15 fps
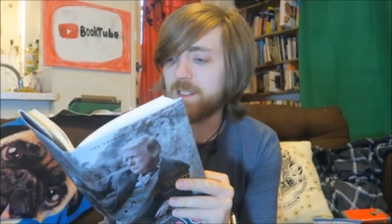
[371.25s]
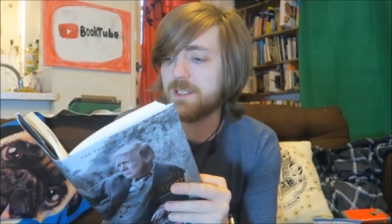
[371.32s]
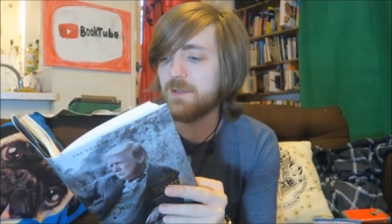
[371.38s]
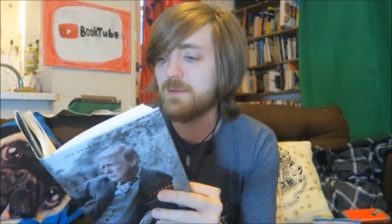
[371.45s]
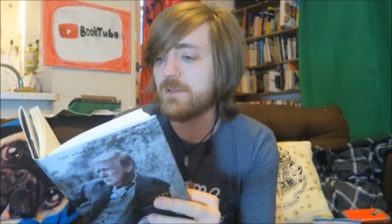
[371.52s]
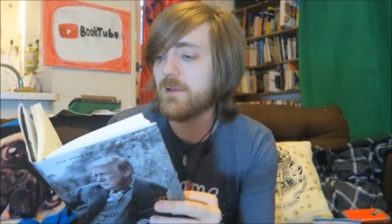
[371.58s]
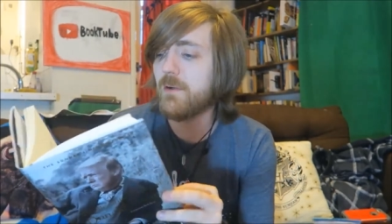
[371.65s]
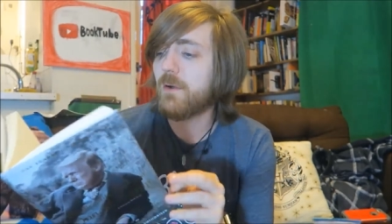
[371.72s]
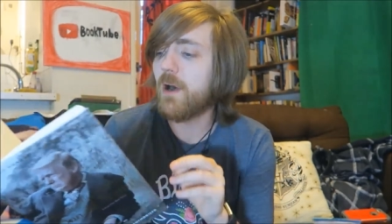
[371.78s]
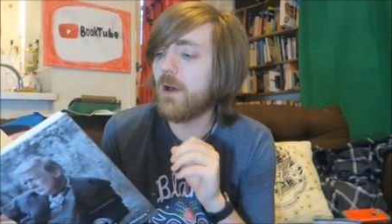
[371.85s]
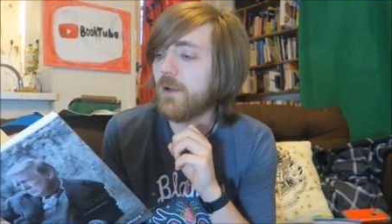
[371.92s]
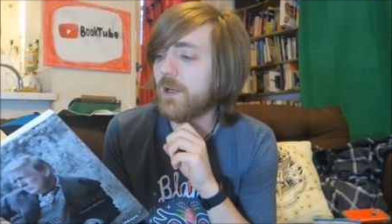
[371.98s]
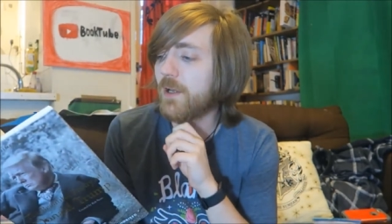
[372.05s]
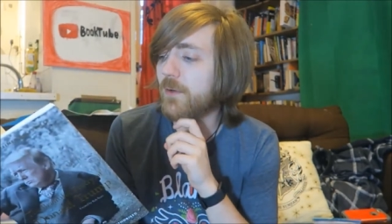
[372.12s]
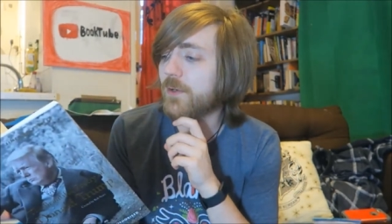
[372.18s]
Let's do as well.
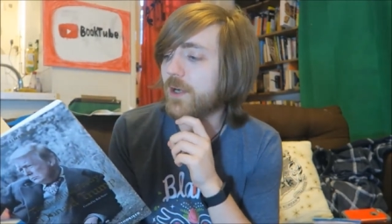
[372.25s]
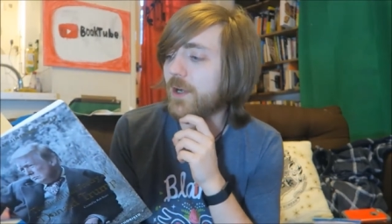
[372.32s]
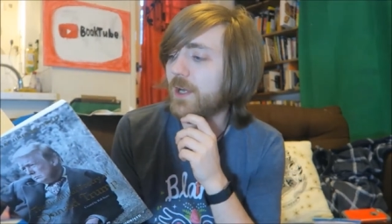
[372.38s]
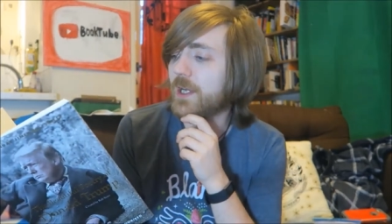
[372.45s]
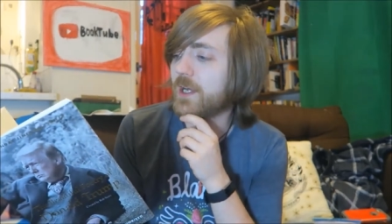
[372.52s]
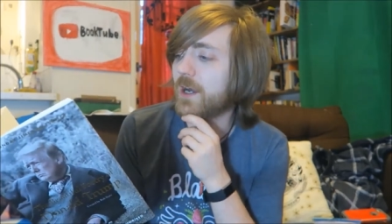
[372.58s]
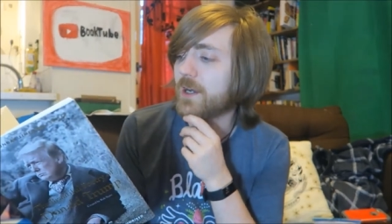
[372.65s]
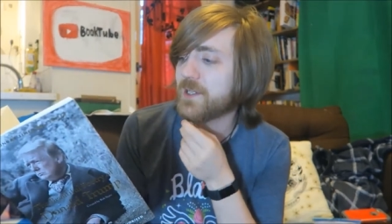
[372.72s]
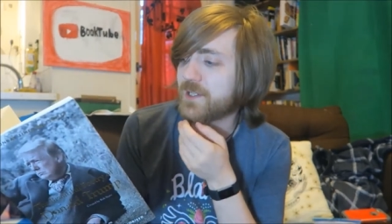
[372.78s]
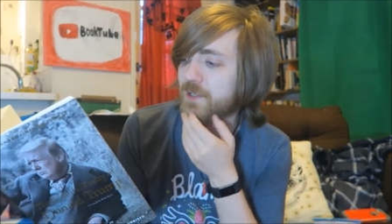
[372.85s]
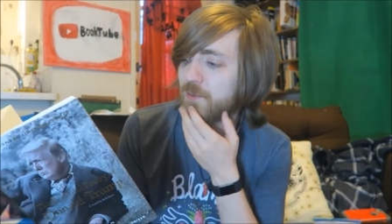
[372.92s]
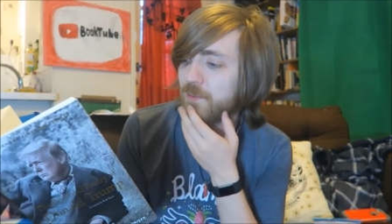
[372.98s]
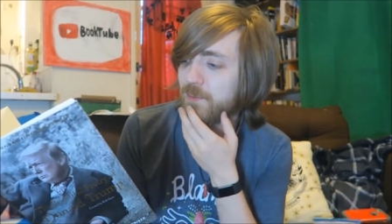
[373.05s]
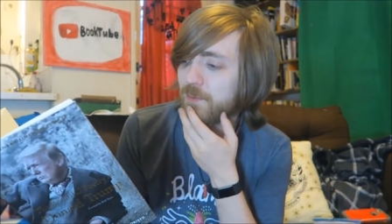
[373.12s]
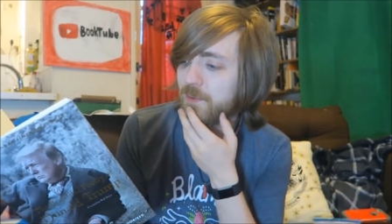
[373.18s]
Hot little girl in high
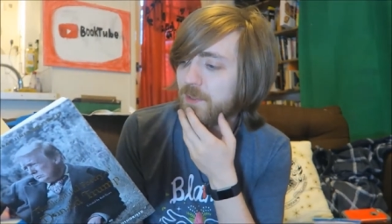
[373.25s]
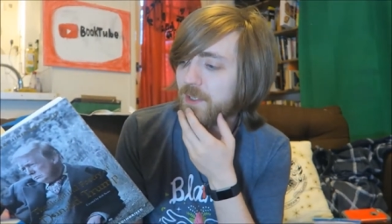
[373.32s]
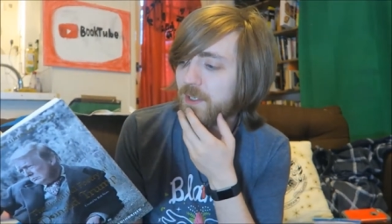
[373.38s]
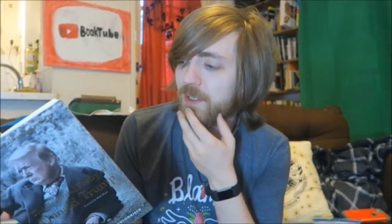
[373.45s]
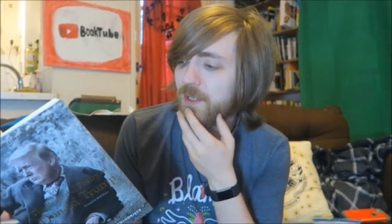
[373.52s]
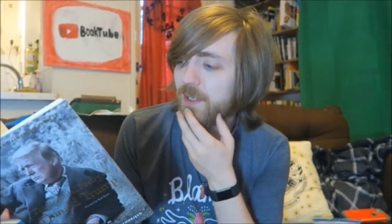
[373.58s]
school.